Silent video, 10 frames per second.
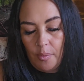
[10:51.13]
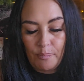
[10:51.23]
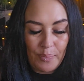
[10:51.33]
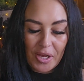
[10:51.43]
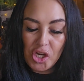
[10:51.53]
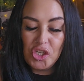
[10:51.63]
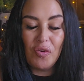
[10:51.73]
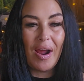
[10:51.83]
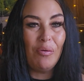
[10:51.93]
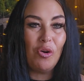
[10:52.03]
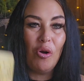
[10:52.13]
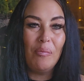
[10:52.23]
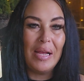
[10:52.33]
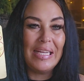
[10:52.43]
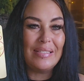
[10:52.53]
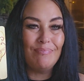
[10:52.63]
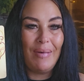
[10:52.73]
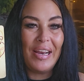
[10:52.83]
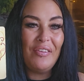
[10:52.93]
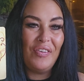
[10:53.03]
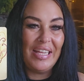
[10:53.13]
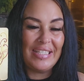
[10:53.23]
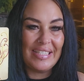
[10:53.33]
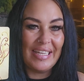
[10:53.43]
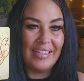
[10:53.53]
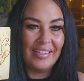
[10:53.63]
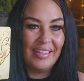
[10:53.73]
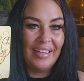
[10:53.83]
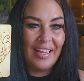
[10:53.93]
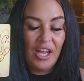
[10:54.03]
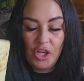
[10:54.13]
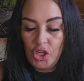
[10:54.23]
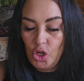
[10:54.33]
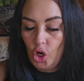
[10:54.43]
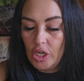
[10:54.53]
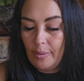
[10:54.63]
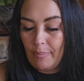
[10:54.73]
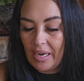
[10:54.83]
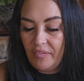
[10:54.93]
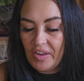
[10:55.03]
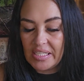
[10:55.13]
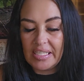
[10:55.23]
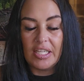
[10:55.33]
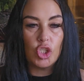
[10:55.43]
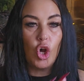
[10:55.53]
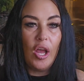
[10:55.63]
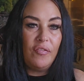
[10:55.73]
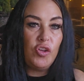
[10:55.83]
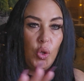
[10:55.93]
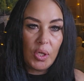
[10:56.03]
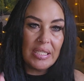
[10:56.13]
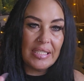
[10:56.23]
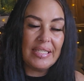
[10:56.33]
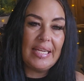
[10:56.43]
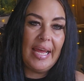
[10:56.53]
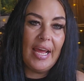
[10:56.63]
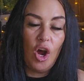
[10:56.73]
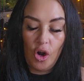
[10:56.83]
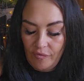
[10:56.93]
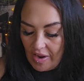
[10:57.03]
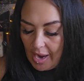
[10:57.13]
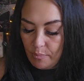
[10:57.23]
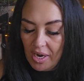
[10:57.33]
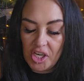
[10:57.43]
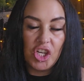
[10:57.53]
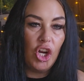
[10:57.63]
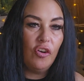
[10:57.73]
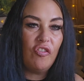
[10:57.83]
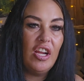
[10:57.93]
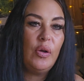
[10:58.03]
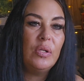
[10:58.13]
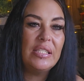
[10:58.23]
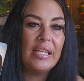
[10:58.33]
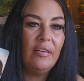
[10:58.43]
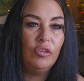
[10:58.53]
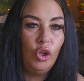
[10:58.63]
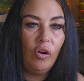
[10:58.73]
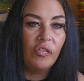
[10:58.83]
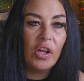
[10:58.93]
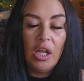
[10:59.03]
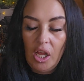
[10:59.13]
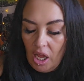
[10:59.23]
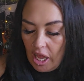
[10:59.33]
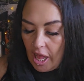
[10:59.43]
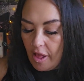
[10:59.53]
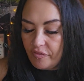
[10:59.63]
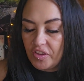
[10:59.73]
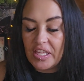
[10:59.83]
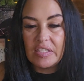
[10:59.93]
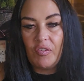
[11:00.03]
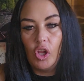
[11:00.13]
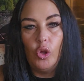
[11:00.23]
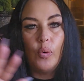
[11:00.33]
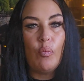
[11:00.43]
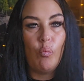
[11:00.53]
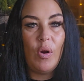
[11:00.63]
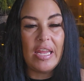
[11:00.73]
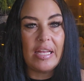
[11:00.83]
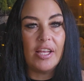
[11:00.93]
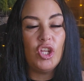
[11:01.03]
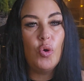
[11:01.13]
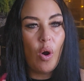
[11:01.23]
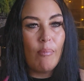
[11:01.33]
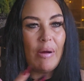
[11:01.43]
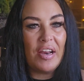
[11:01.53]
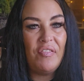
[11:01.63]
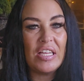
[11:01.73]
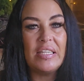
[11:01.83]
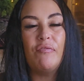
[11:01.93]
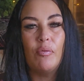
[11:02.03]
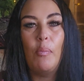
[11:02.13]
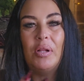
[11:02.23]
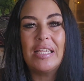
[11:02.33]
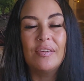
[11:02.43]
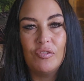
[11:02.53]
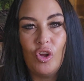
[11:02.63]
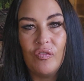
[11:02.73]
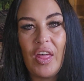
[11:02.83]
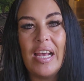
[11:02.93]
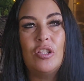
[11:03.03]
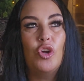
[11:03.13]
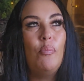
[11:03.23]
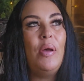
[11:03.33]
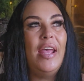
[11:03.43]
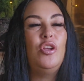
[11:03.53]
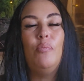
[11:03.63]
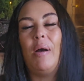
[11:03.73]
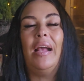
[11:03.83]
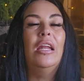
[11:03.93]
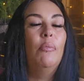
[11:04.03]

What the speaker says: Because your outcome is manifesting. You know, you're manifesting. So if you can stay on a vibration and a frequency of love for this following week, you are manifesting from a place of love that is going to pay you back in